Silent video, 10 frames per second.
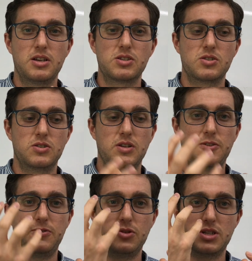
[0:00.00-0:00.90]
So
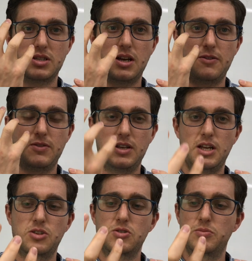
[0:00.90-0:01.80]
if you just have the
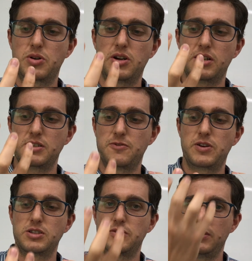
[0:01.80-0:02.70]
natural product in
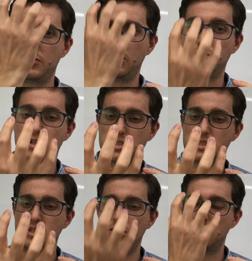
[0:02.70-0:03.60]
front of you, you can
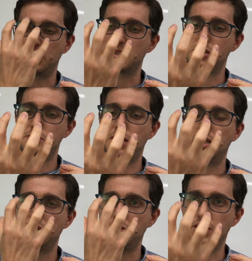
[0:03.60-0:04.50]
see it, you can smell
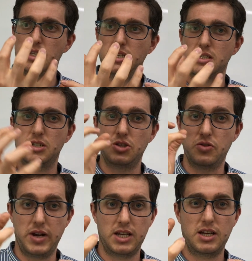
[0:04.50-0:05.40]
it, you can eat it, you
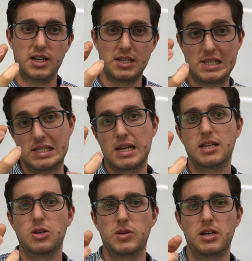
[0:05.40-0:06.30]
recognize
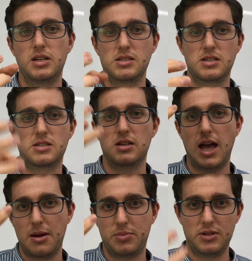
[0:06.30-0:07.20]
exactly what it is. It's an
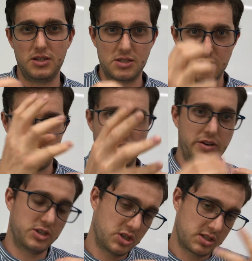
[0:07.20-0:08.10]
apple, it's an
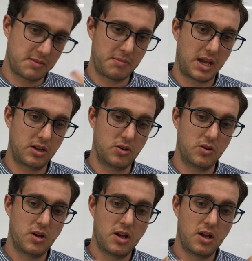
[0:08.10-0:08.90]
orange, it's a mango.